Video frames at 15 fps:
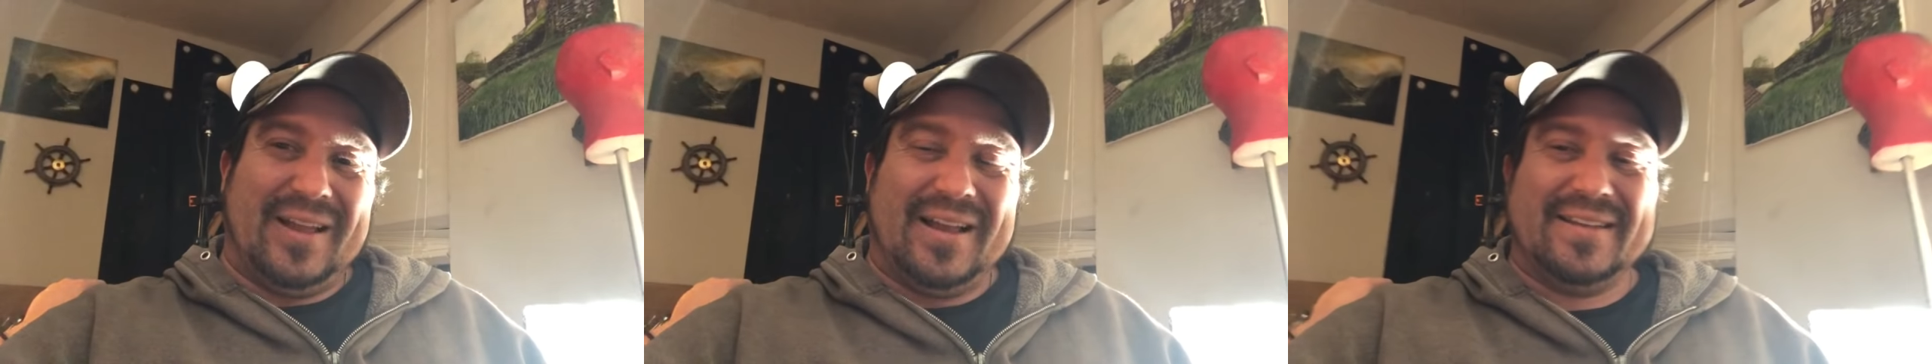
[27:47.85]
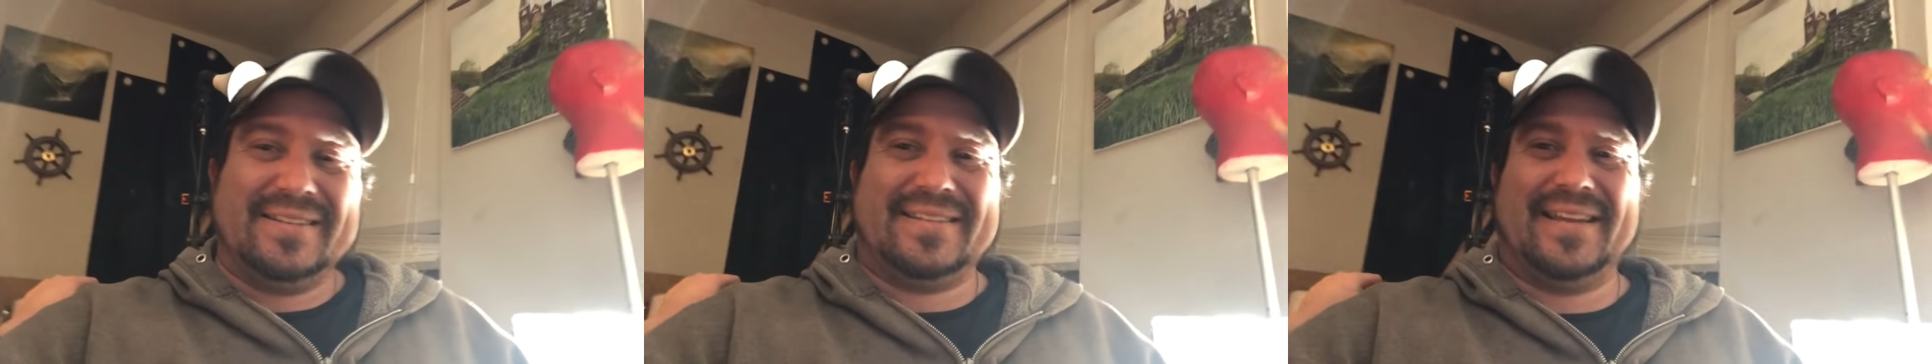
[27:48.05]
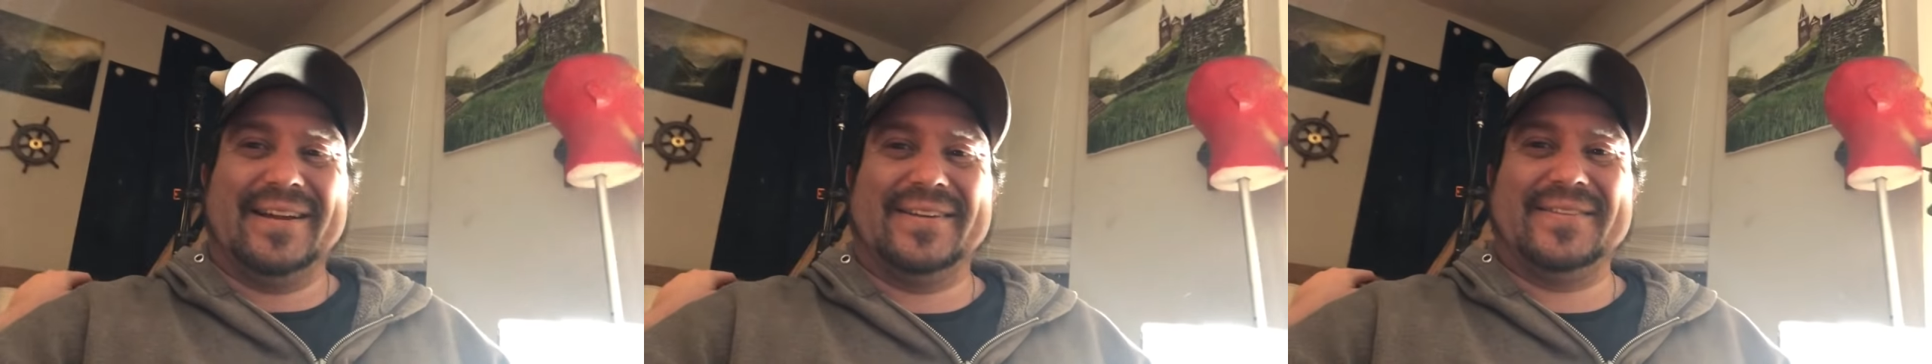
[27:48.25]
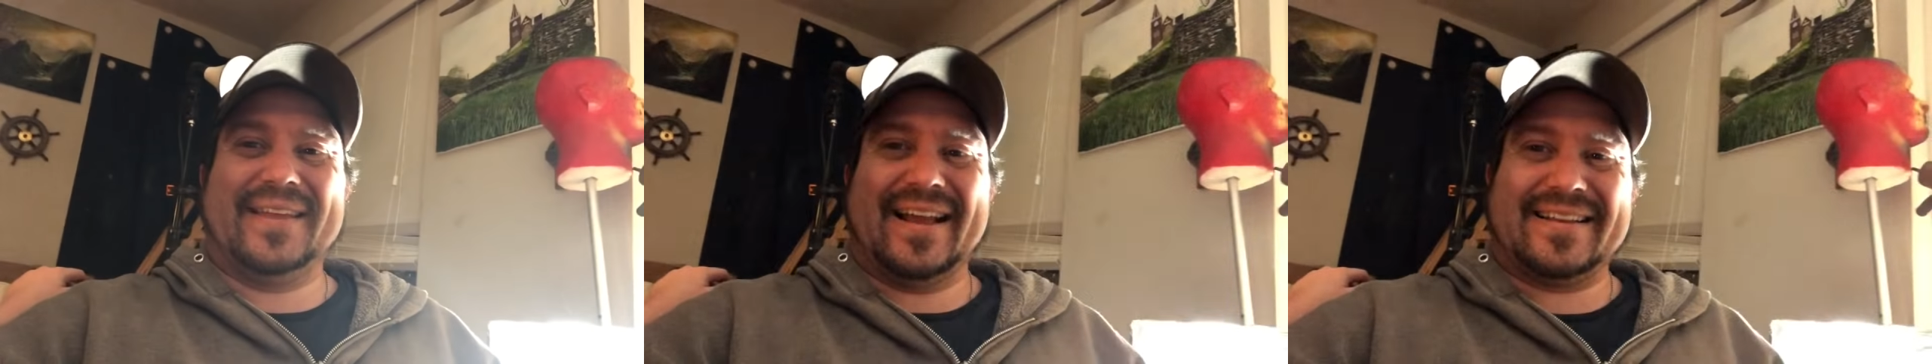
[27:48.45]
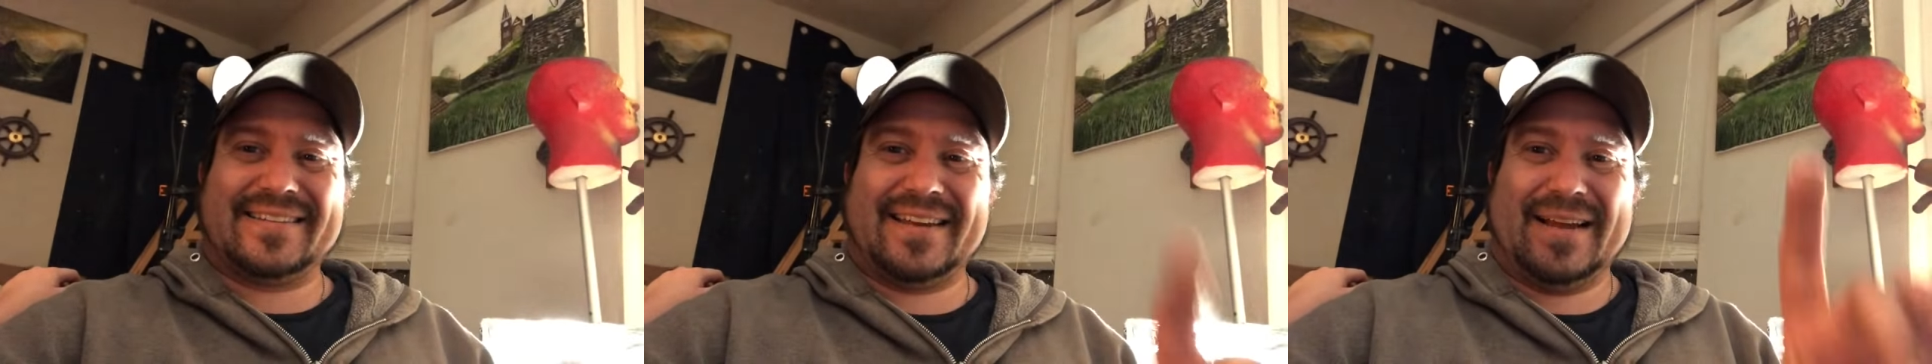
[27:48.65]
Until
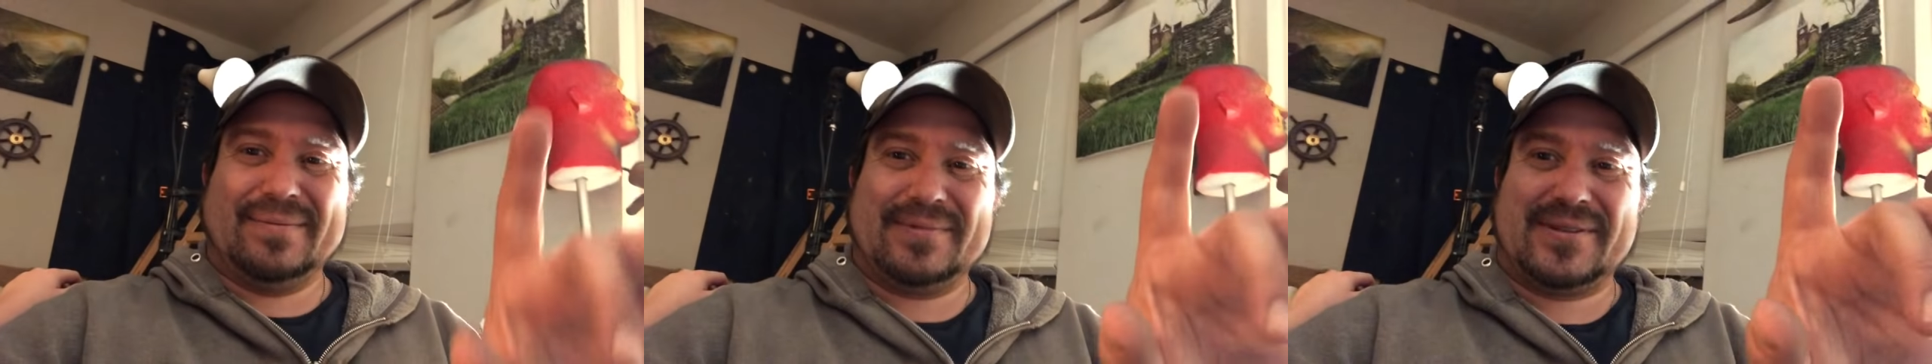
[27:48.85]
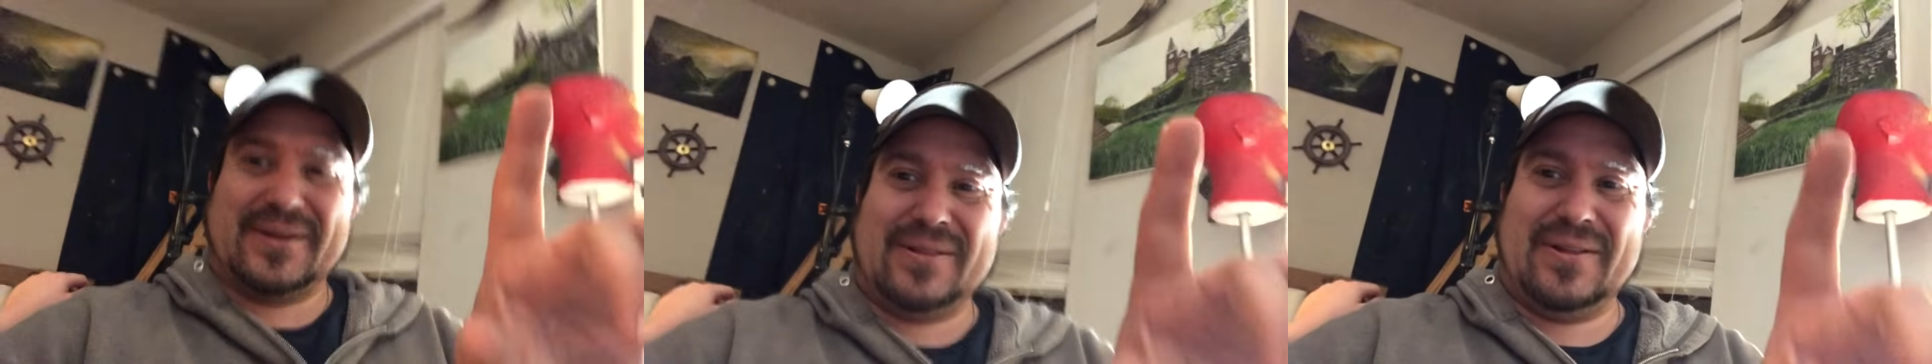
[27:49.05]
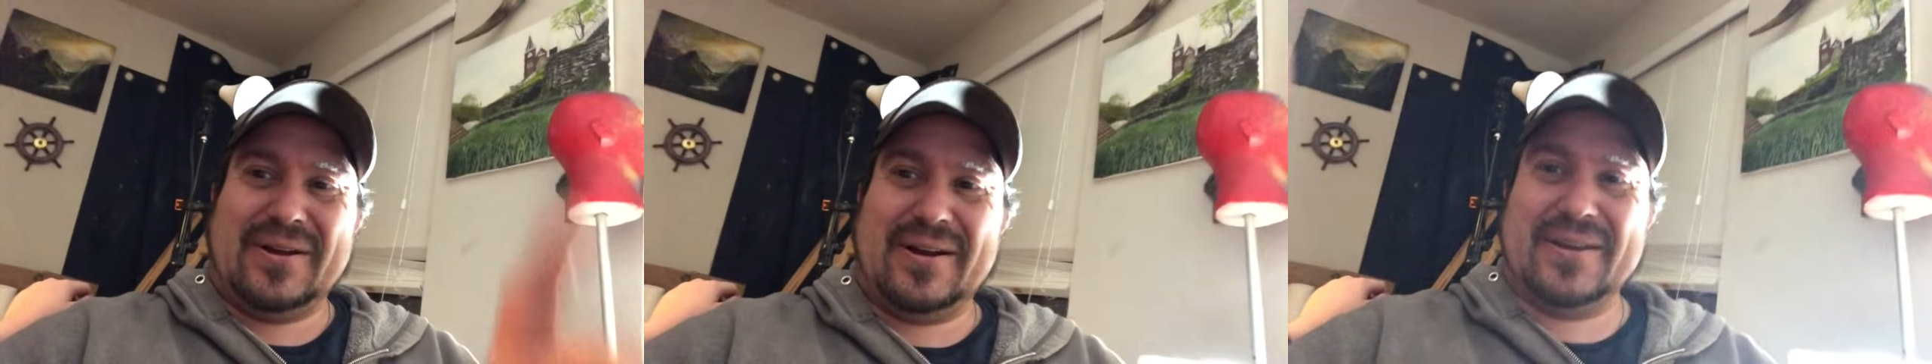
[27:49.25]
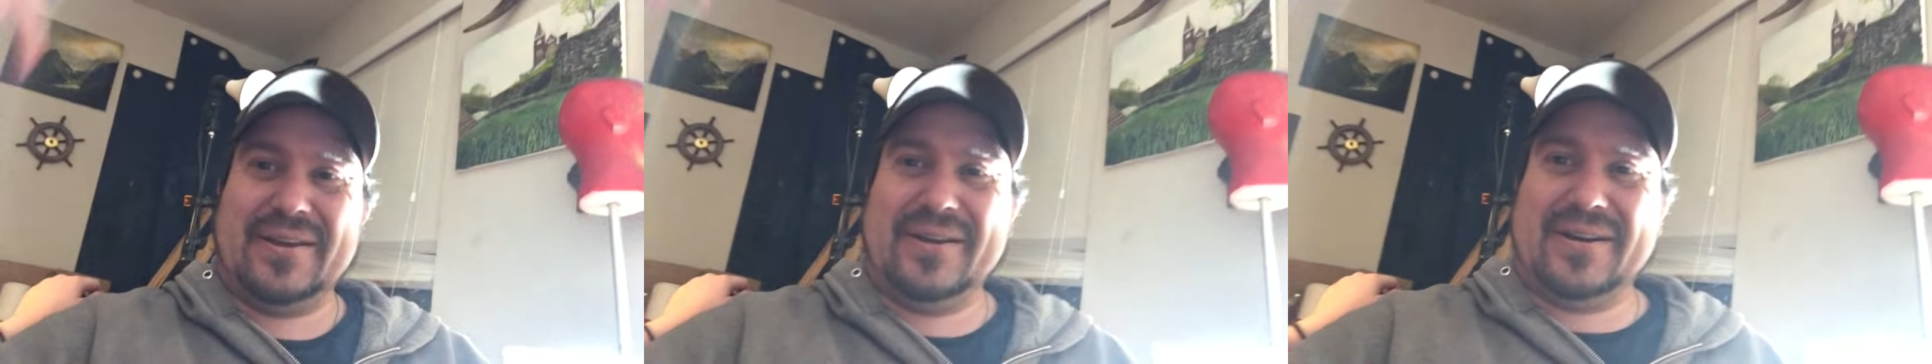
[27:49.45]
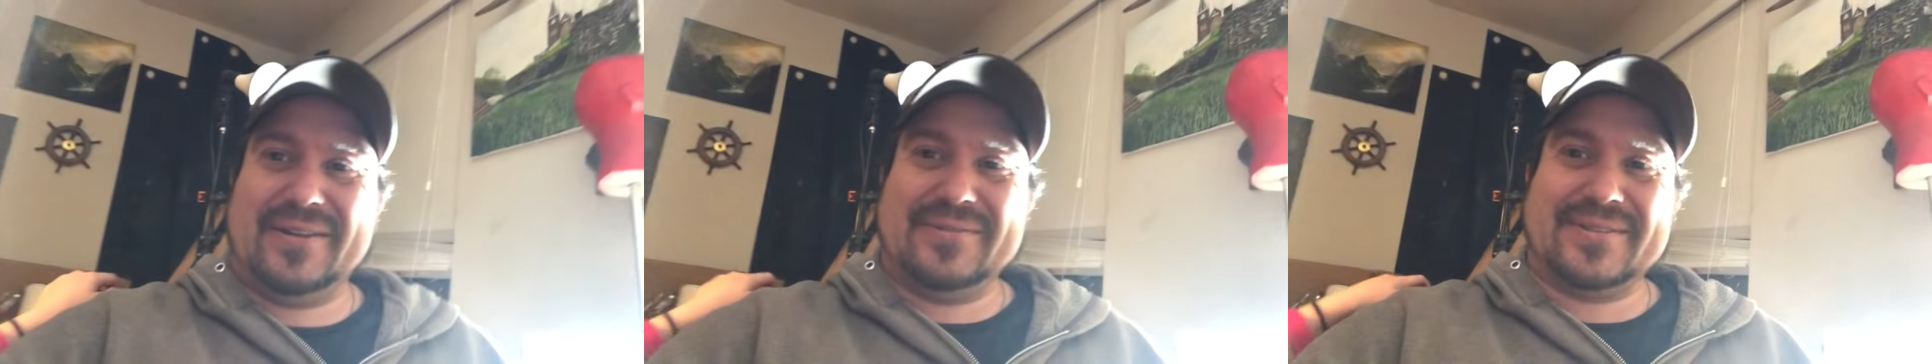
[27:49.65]
next time, so long,
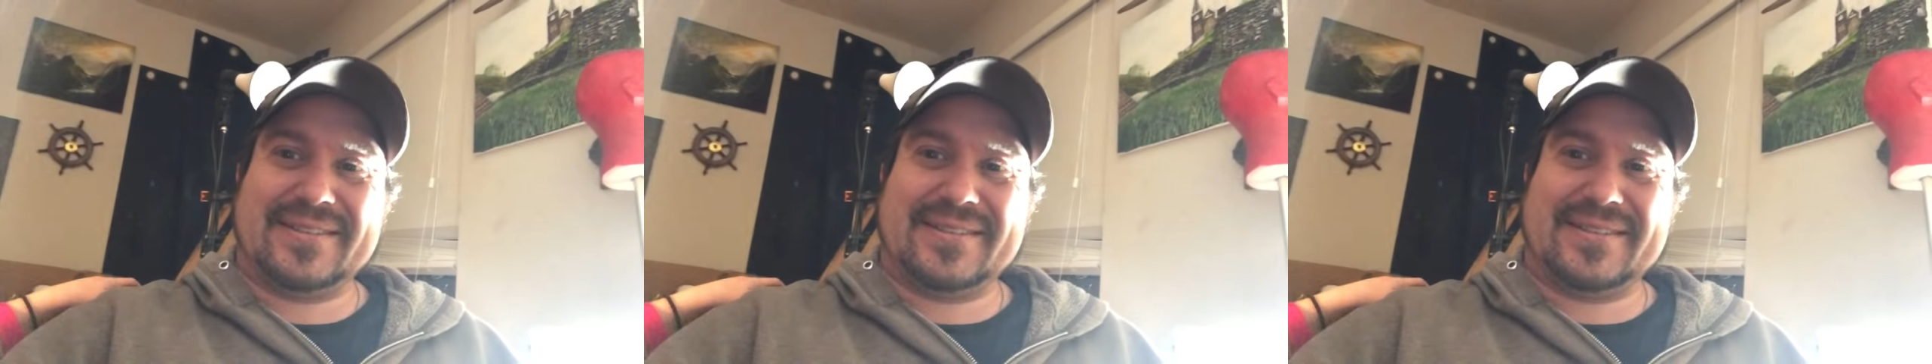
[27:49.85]
y'all.